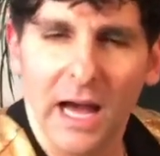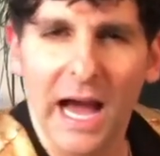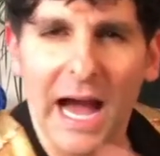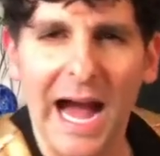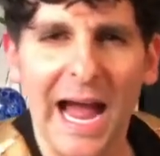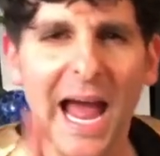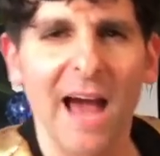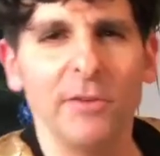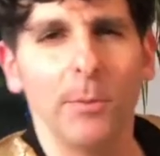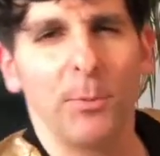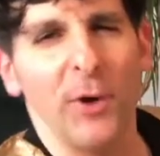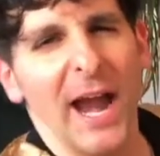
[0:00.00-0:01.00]
I have a
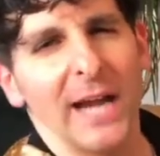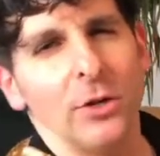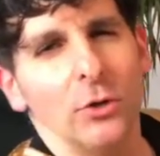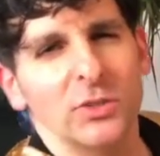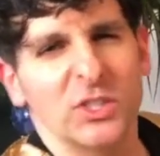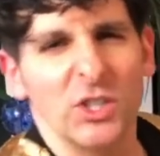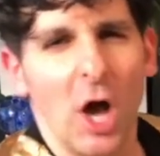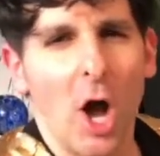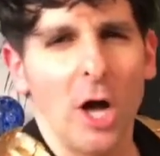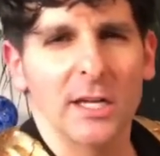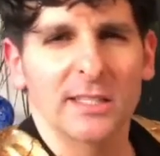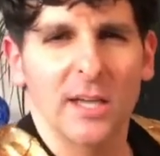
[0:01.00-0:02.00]
brand new
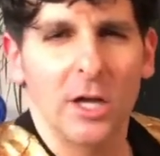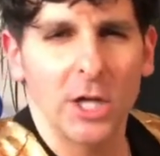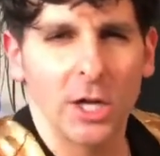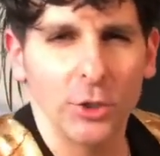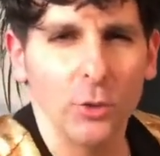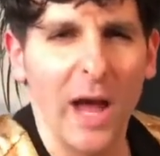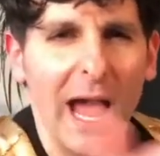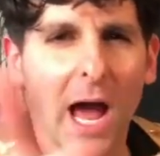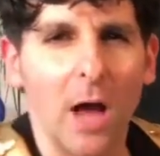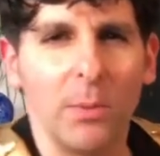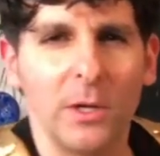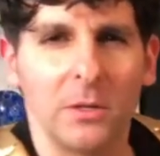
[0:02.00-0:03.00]
song, it's on our new
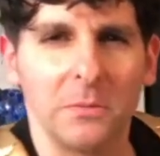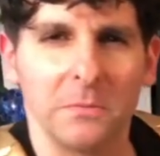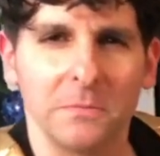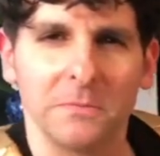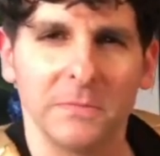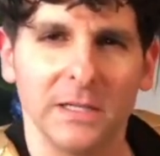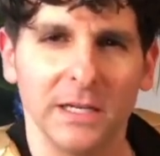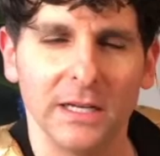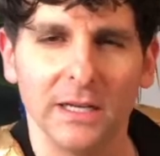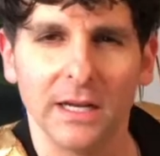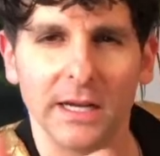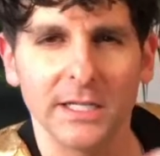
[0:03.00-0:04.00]

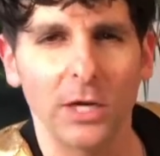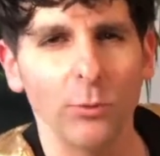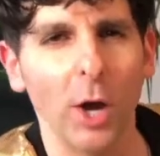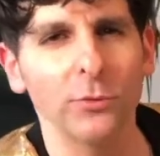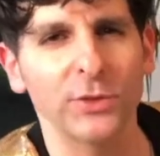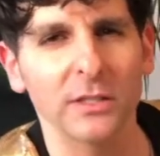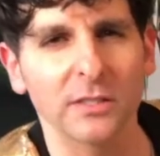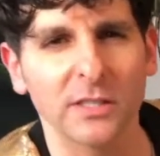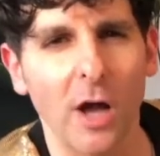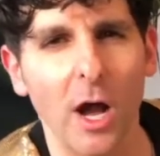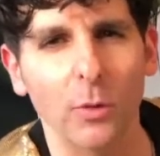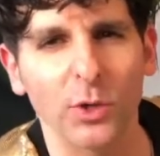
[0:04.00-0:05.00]
album. And I wrote this
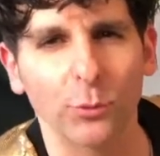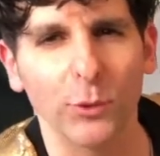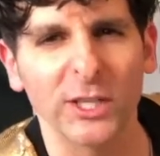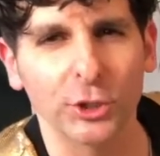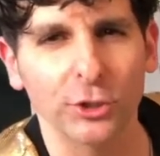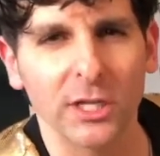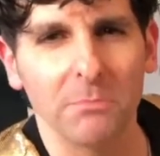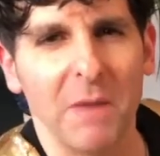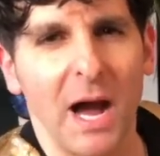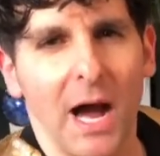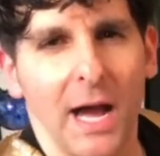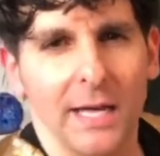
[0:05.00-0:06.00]
song with Richard in
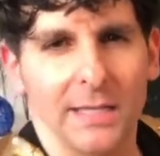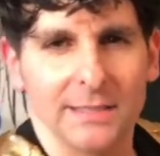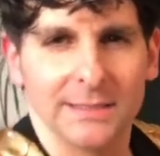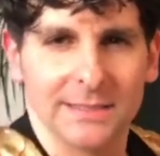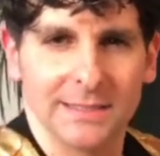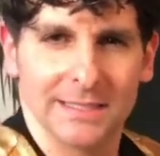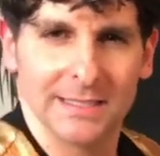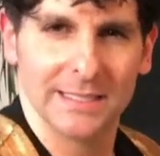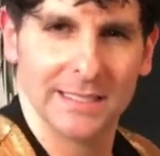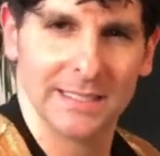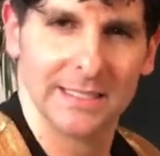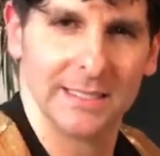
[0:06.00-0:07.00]
mind.
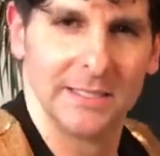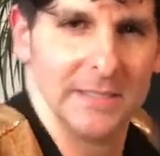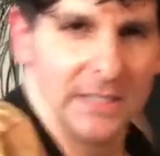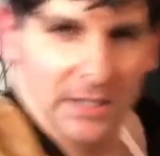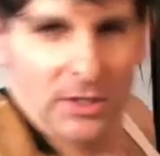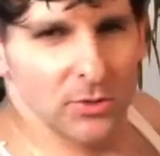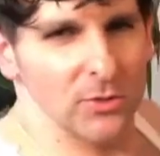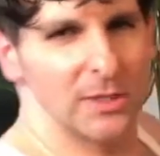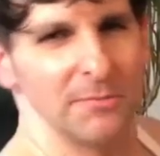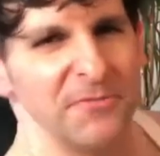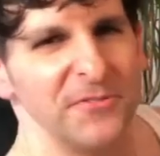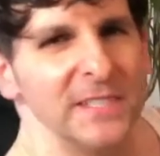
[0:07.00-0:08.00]
Ooh,
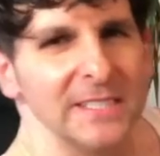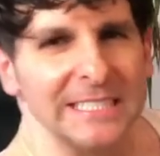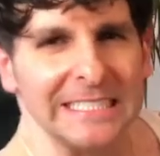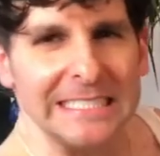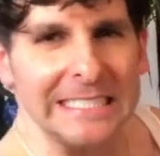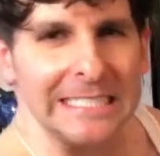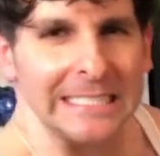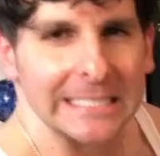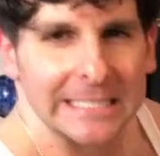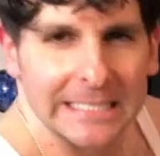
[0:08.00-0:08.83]
I'm feeling hot.